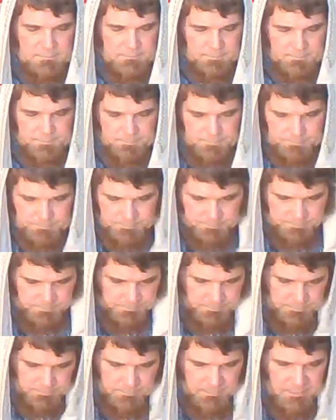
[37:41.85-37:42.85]
Hmm,
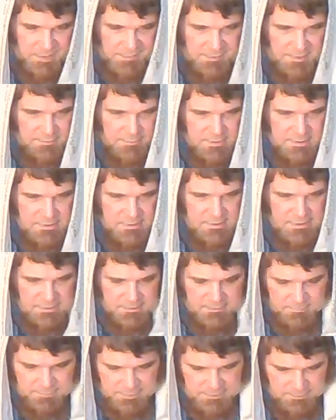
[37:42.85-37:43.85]
maybe that was
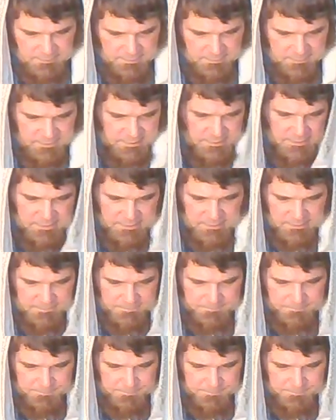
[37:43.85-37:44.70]
signature. Let me see.